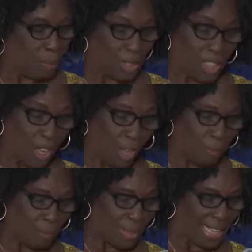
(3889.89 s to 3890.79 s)
But
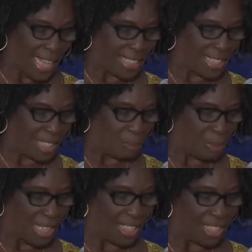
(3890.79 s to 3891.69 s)
humble as
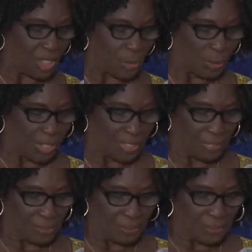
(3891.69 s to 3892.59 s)
his beginnings
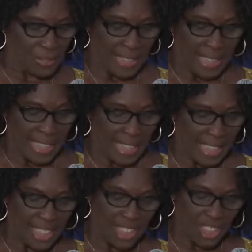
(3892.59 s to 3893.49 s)
were,
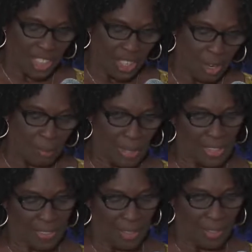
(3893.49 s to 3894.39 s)
he
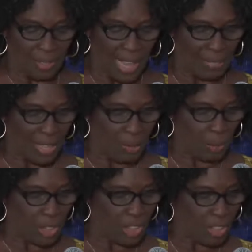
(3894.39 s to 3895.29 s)
determined that
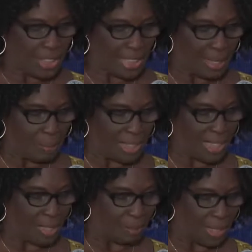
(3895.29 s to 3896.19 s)
they would not
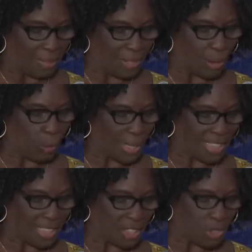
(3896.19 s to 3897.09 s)
limit him in the
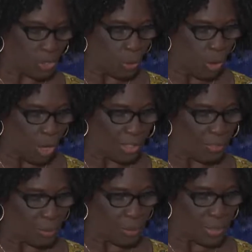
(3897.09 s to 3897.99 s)
quest to
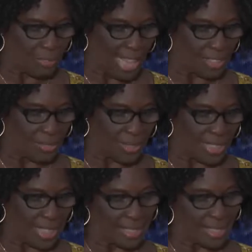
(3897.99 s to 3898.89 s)
honor those
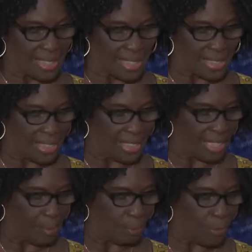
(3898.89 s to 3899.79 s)
values instilled
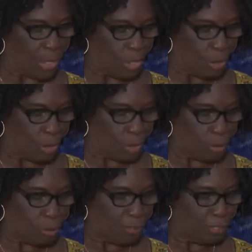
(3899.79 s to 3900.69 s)
in him
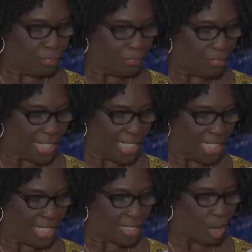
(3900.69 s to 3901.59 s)
through
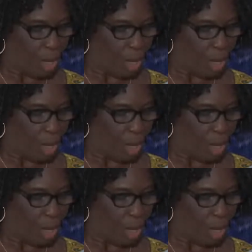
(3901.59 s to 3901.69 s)
fulfilling his